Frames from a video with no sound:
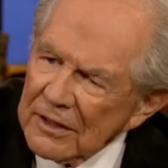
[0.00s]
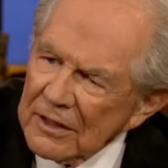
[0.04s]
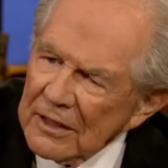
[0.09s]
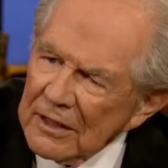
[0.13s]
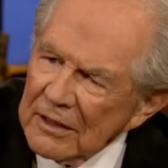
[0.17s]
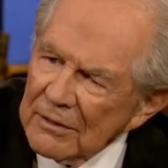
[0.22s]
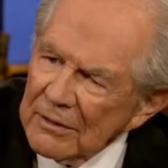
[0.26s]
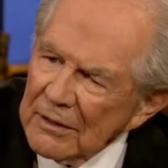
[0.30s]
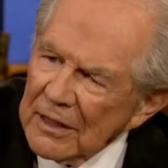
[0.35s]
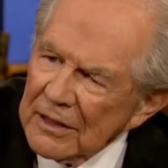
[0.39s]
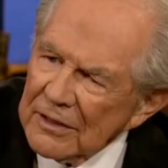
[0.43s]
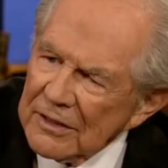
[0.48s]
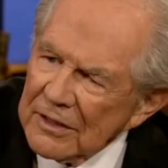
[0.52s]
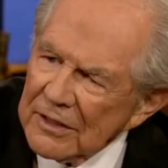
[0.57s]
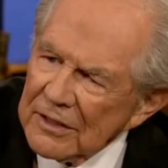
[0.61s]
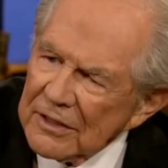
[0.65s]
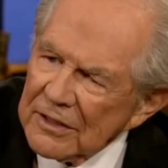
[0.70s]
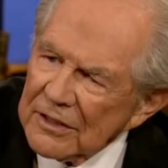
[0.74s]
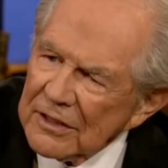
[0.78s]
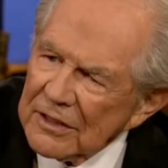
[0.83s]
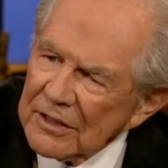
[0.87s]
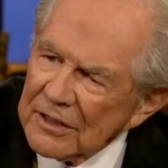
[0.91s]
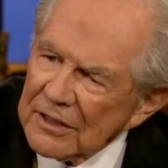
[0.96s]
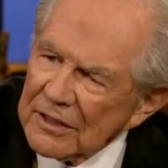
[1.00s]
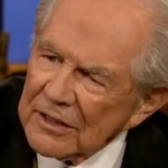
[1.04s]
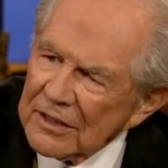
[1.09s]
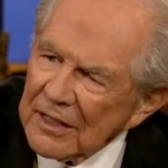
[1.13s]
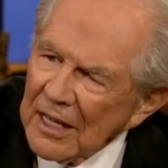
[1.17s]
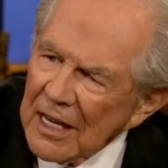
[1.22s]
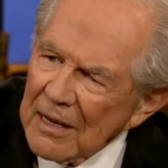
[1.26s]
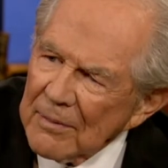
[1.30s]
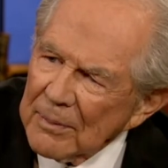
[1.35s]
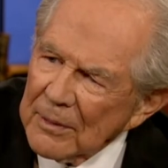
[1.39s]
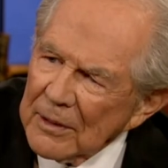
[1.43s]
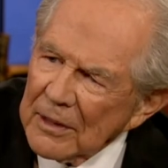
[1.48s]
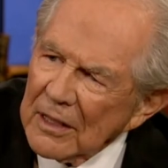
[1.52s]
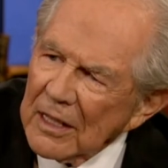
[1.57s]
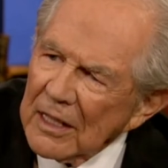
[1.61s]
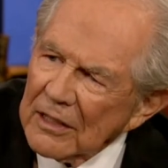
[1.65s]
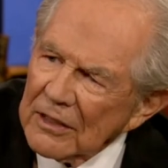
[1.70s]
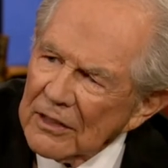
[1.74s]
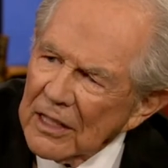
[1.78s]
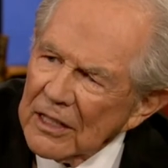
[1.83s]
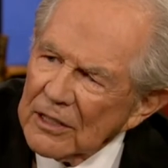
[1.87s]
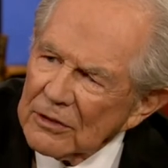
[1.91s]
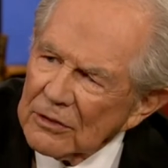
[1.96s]
the it's the sap. It,
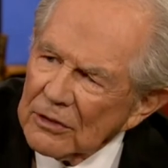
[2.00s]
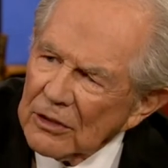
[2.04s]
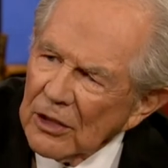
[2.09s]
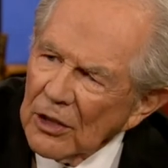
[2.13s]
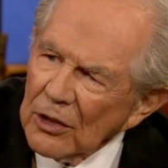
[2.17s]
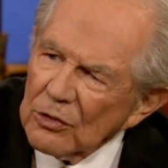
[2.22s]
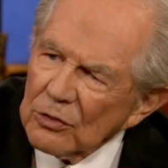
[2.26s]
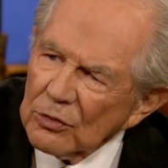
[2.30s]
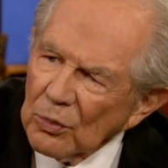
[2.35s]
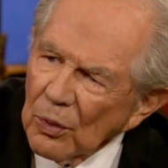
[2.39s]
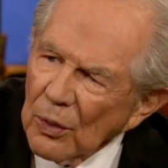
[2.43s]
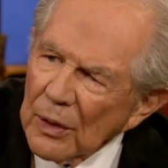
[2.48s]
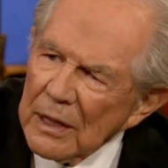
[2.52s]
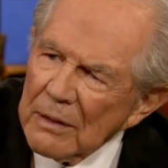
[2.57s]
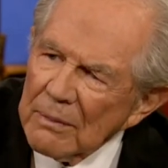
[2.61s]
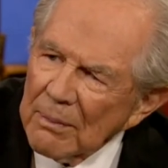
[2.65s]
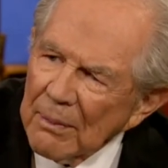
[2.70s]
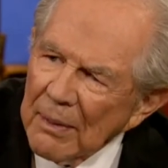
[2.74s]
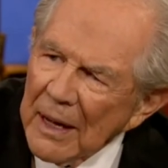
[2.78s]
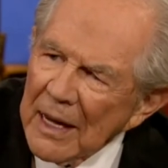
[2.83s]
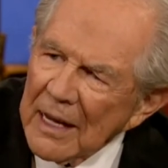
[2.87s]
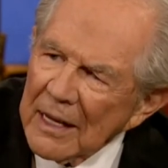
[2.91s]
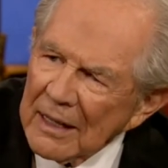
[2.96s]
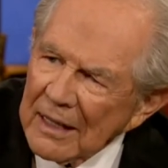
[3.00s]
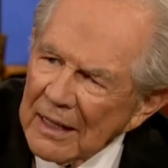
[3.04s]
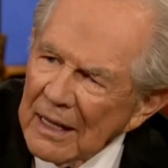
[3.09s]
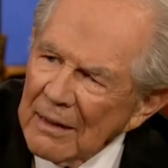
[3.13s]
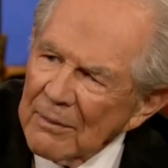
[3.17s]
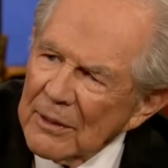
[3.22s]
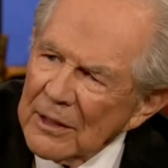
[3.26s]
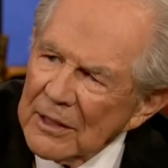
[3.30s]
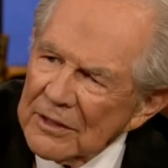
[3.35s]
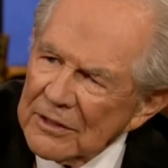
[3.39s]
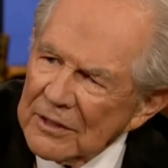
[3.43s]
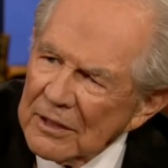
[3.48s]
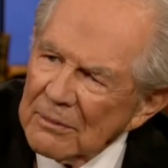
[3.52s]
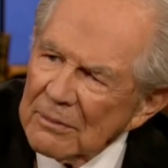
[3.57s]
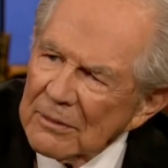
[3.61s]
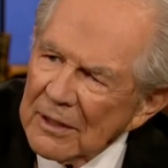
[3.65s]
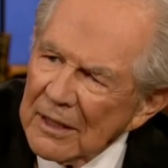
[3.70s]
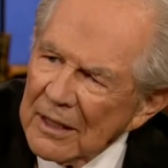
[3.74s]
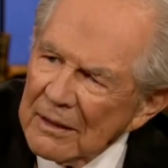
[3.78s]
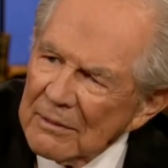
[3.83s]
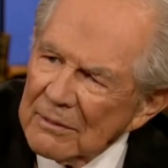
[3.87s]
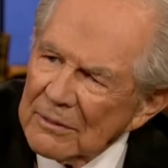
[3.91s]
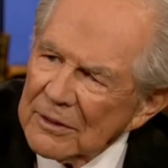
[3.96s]
it, it goes way back. I mean,
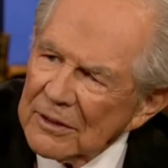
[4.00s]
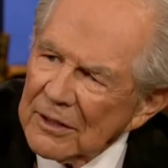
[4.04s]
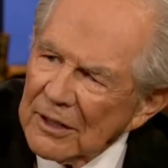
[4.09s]
sometimes